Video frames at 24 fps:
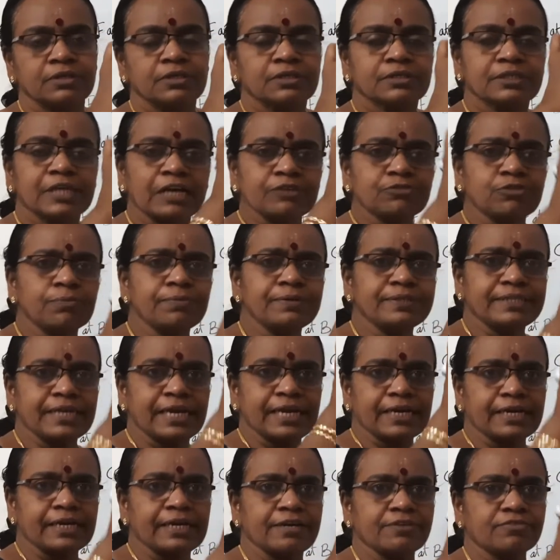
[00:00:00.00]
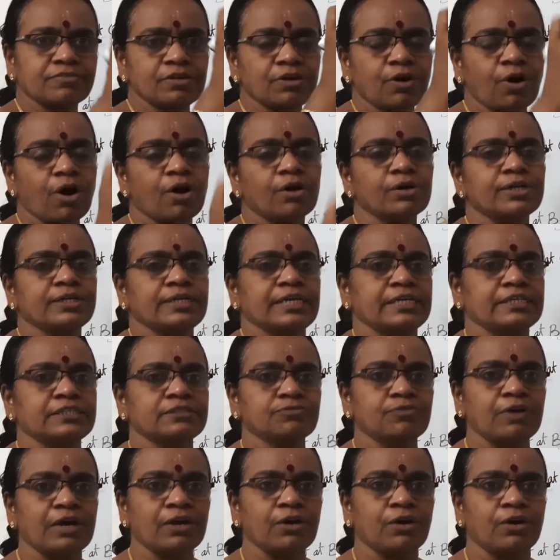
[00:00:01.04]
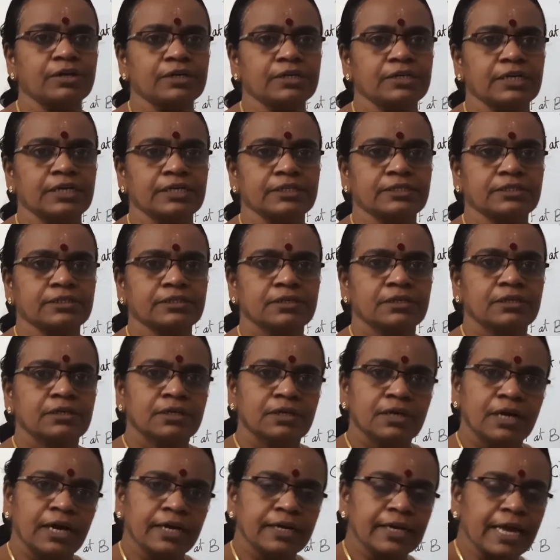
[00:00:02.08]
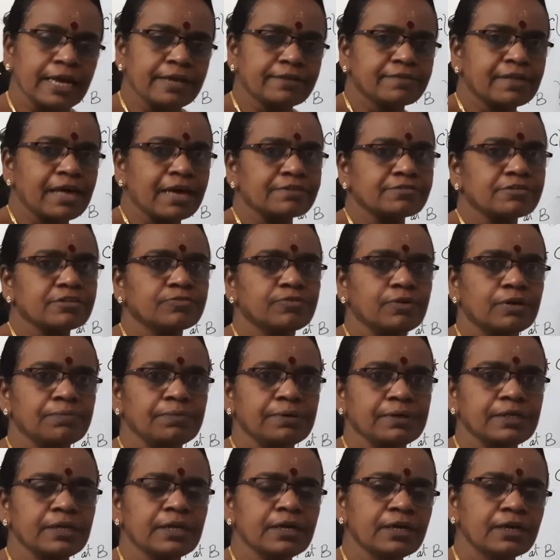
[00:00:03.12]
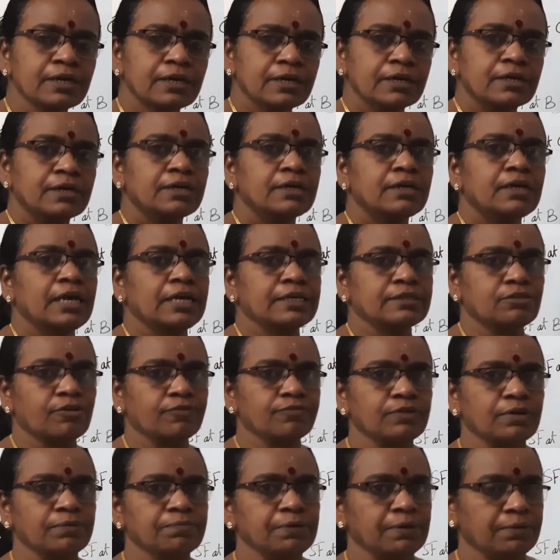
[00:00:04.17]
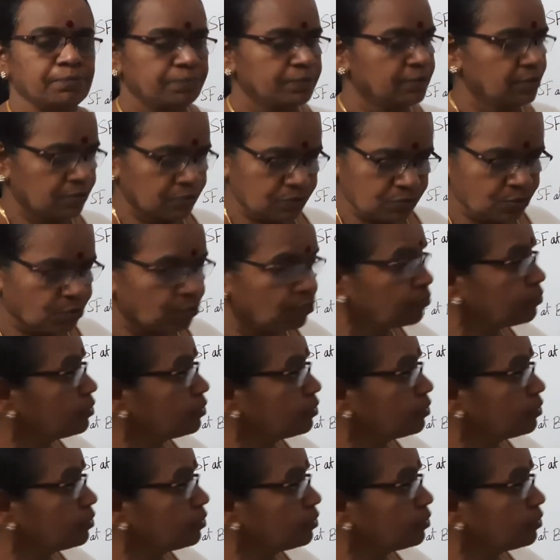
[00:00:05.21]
That will be taken as the ordinate, y-ordinate, and x-axis will be the length of the beam. So